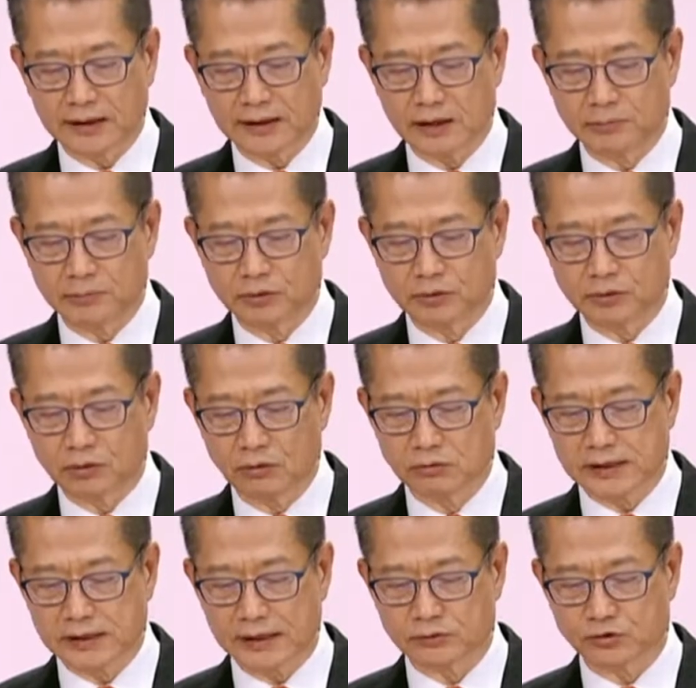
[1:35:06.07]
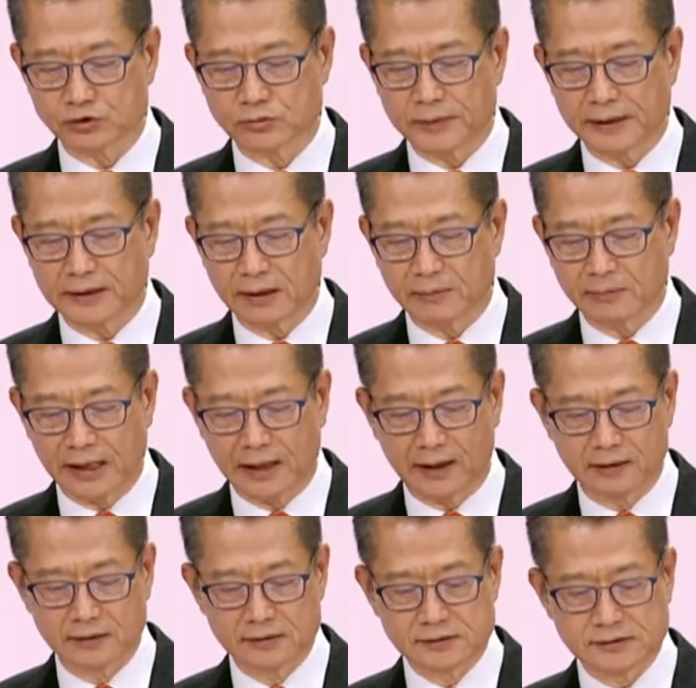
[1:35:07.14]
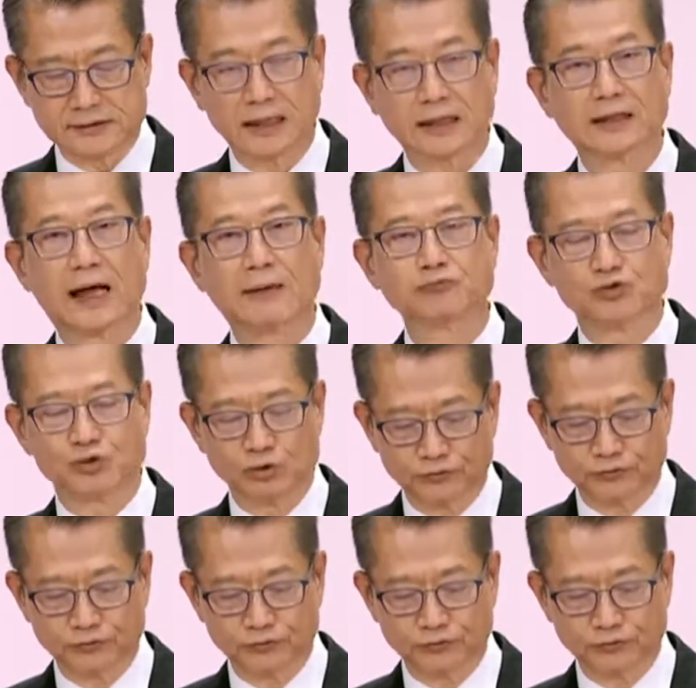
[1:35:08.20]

the cumulative return of the Future Fund